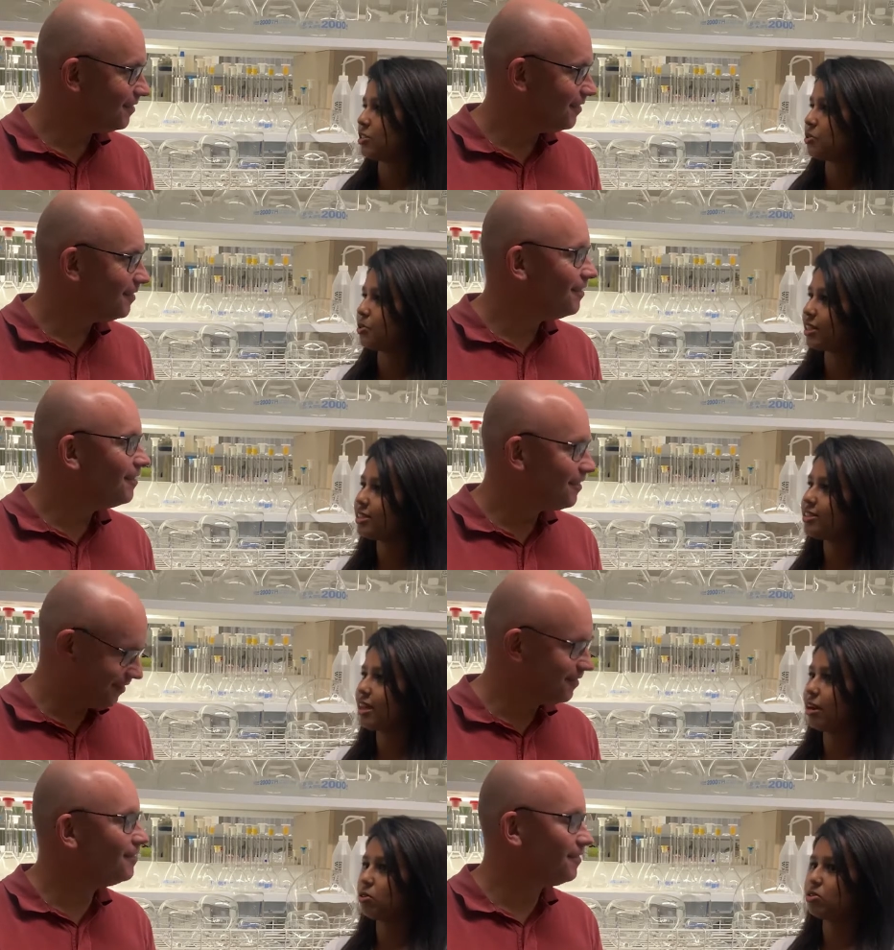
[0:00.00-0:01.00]
Speaker 1: students
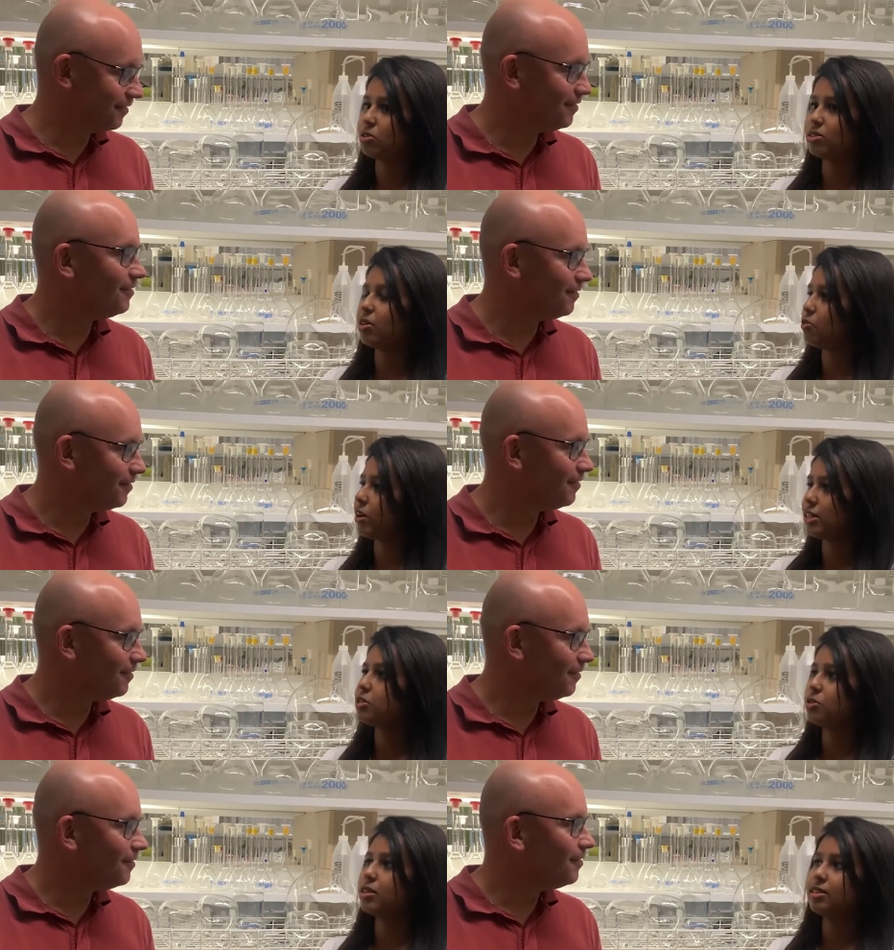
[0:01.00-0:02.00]
and also mm. some foreign
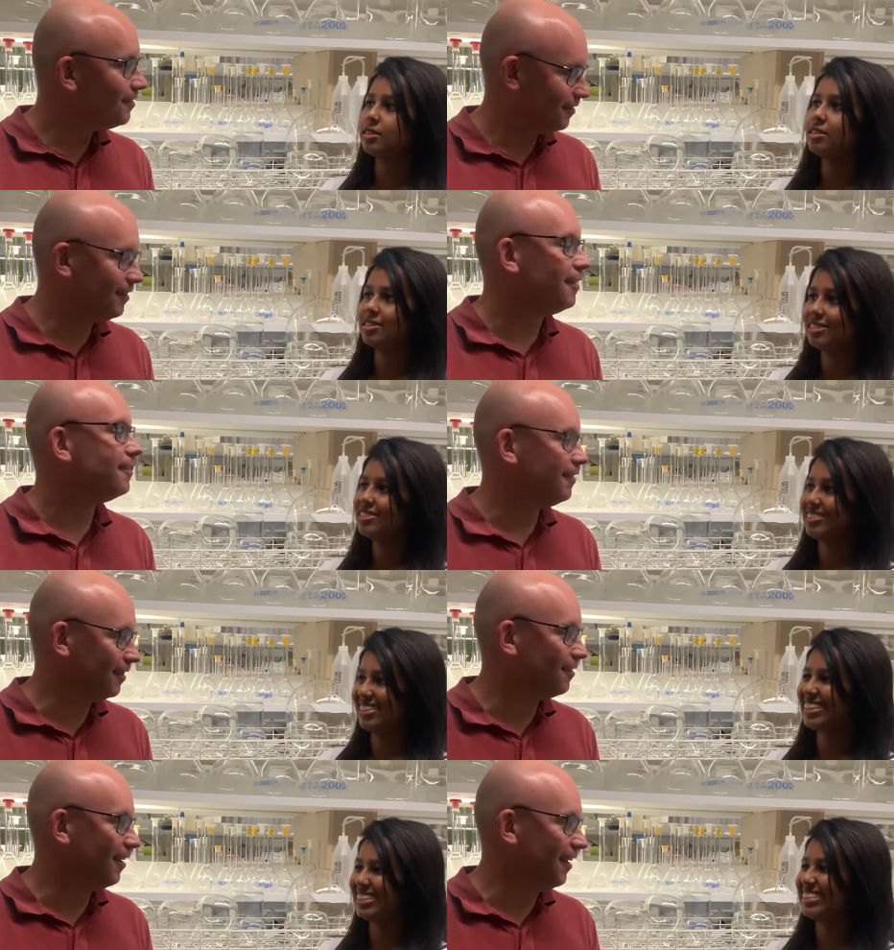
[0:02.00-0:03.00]
students. Mm,
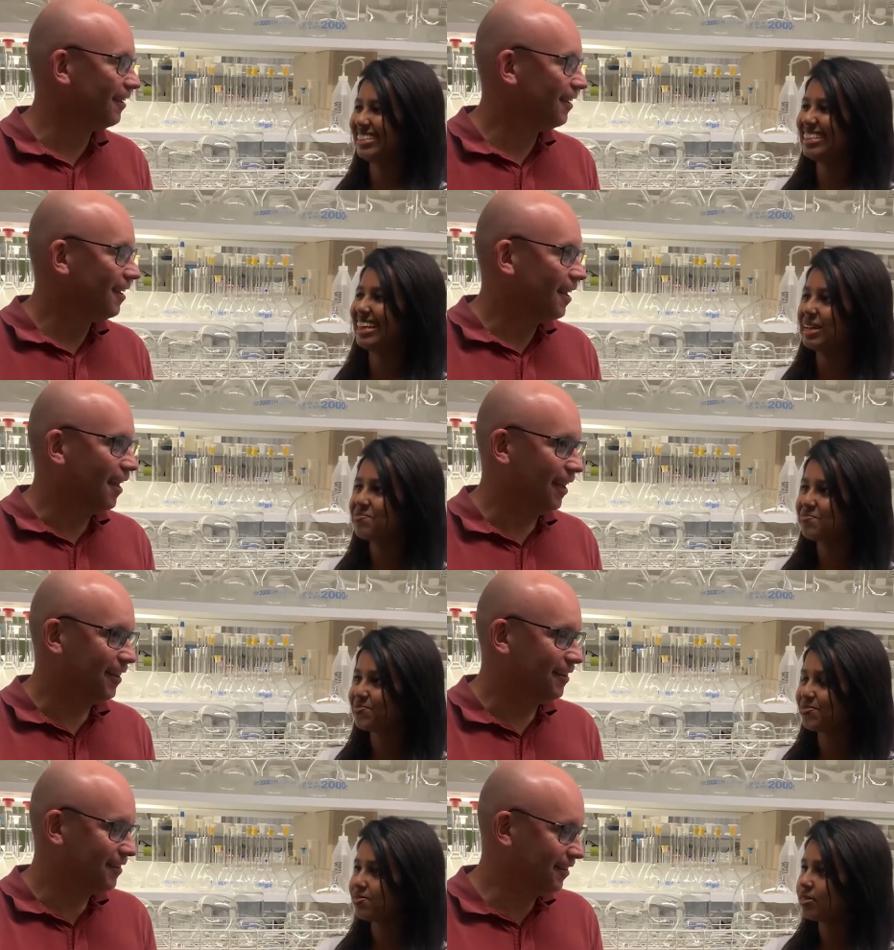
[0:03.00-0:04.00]
that's great. Yeah.
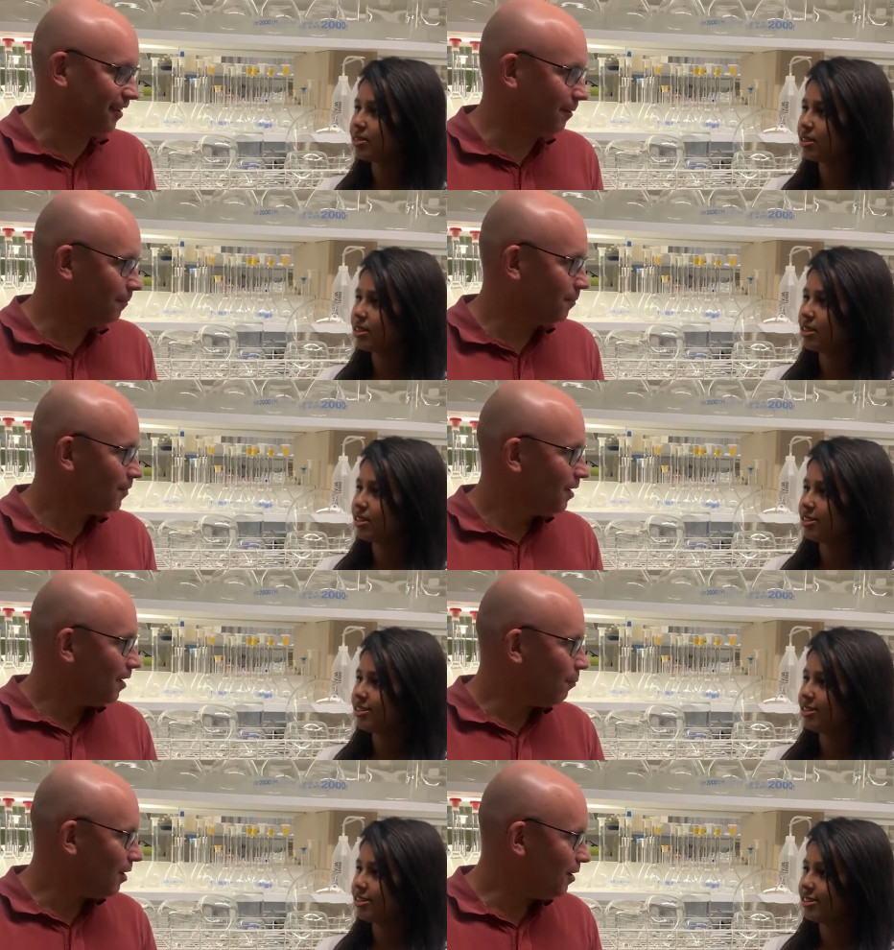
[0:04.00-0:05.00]
Speaker 2: And um,
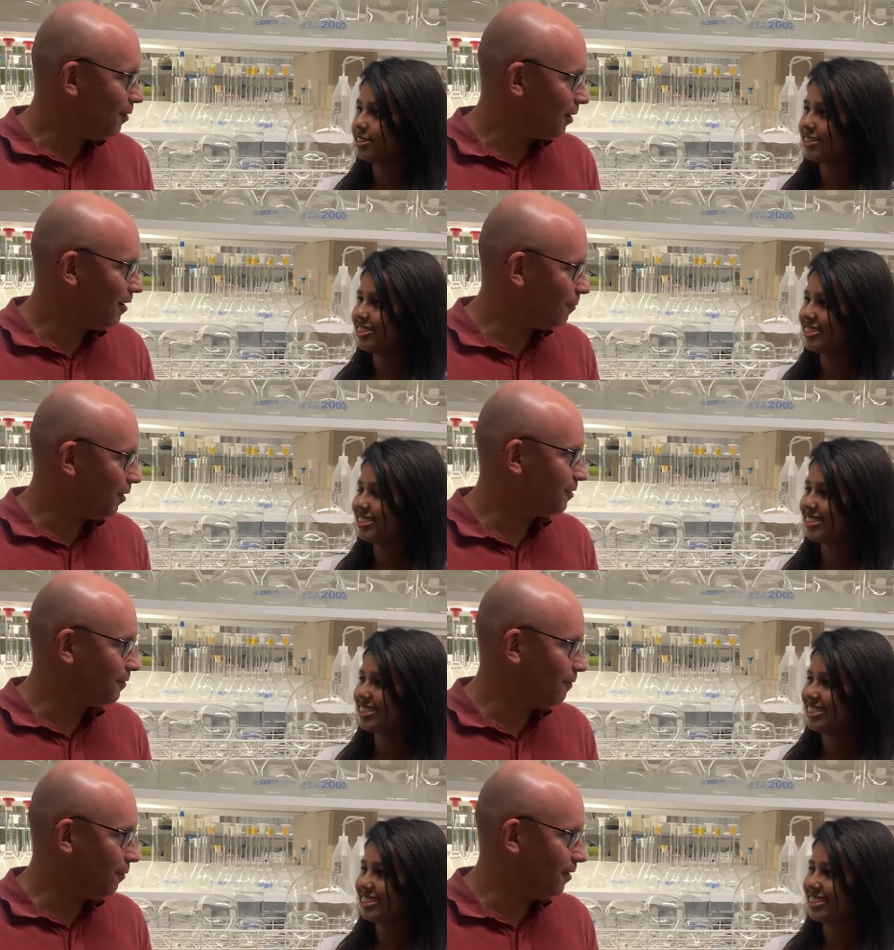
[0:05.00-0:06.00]
what are you looking
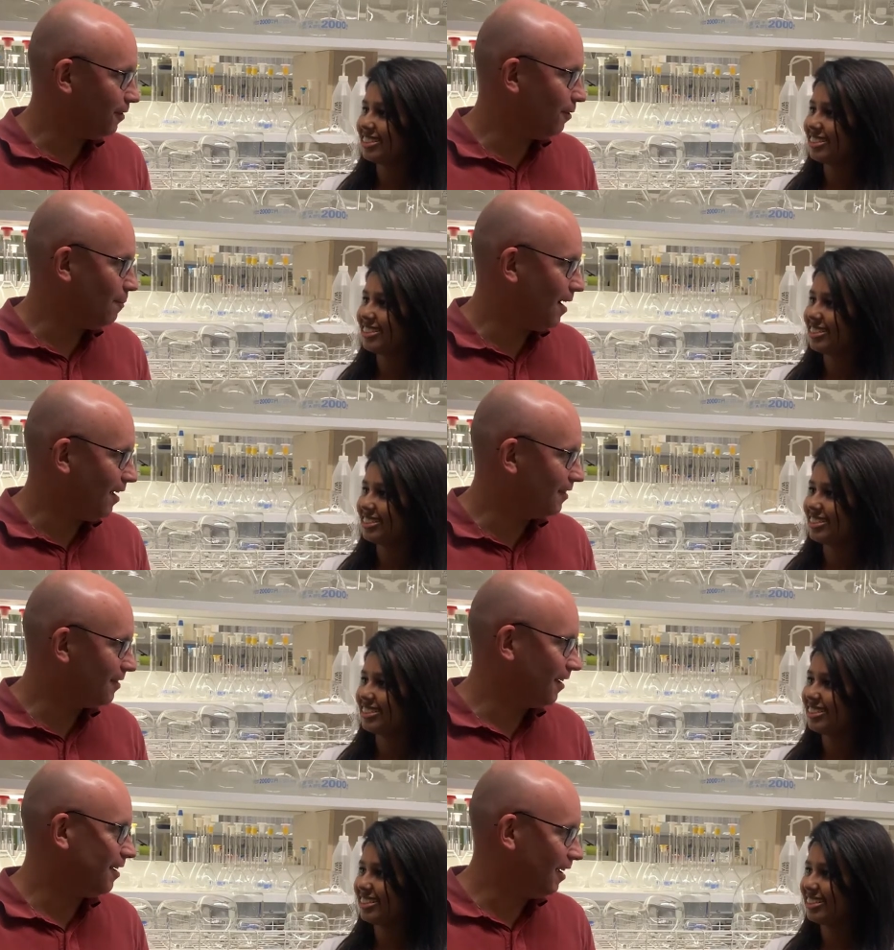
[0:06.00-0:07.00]
most forward to about
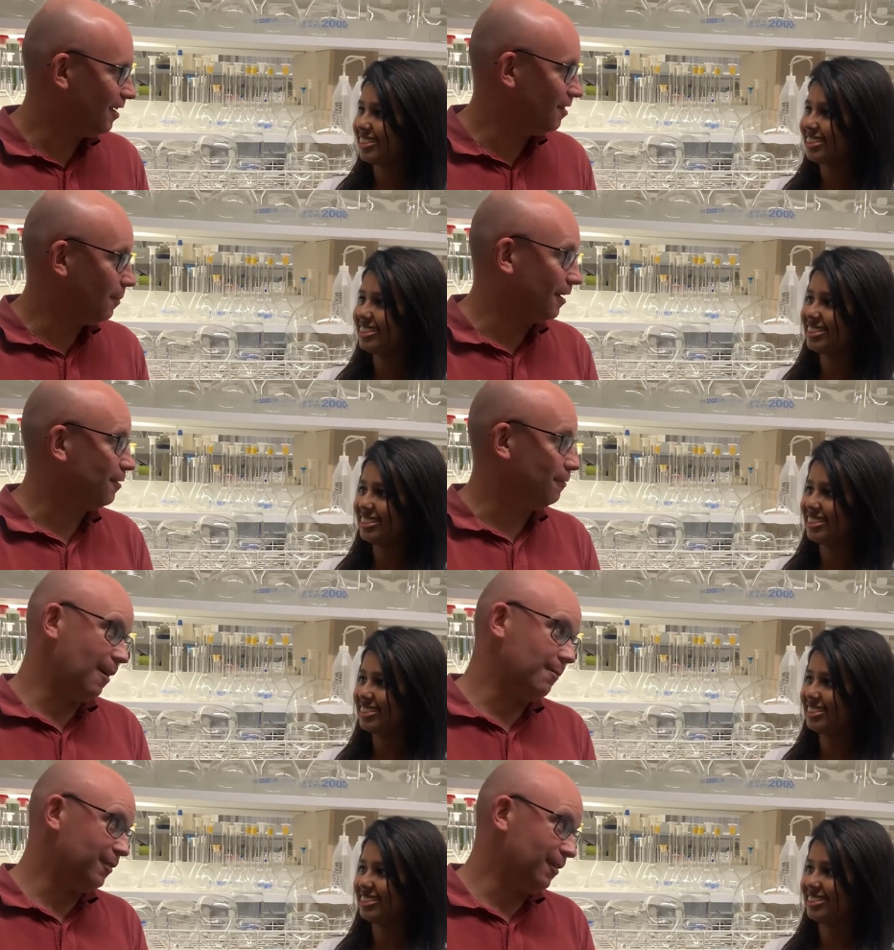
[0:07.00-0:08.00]
studying the Bachelor of
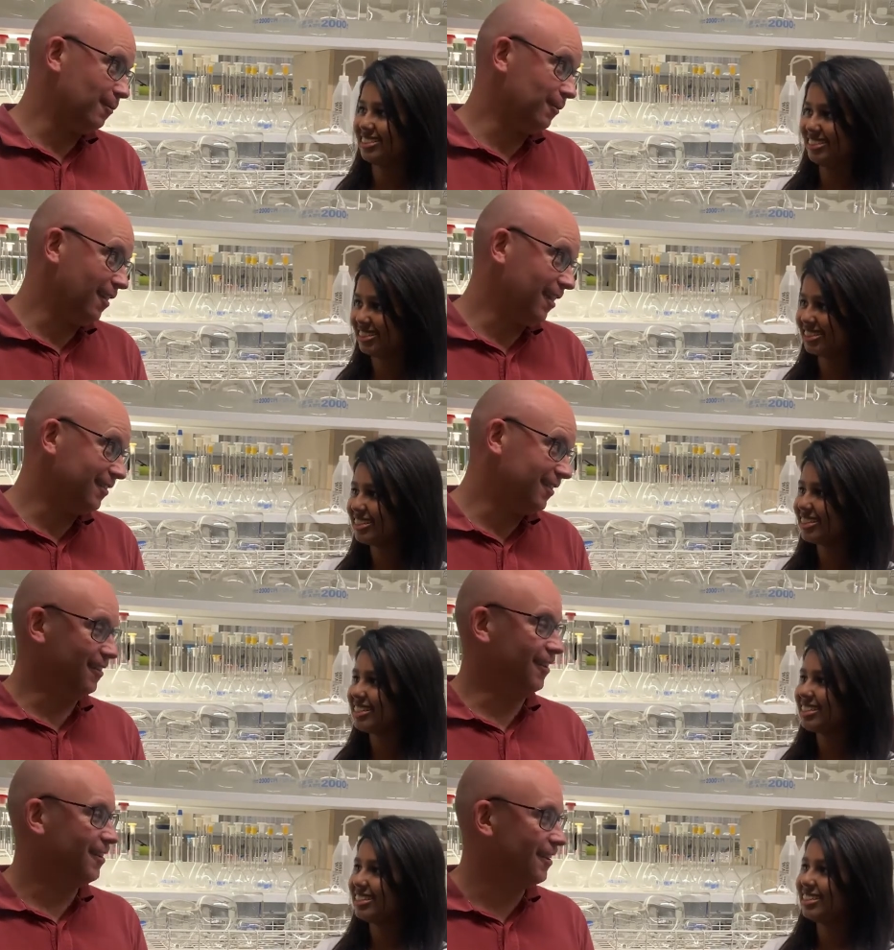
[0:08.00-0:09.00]
Pharmaceutical Science
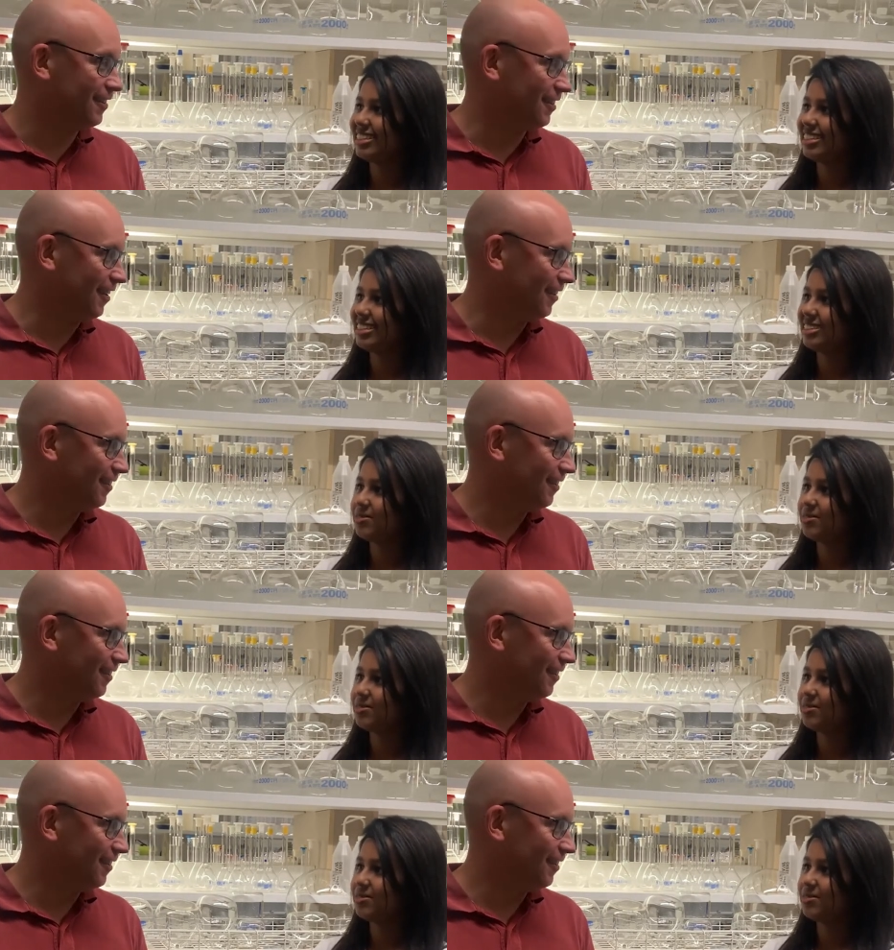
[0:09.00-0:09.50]
here at UniSA?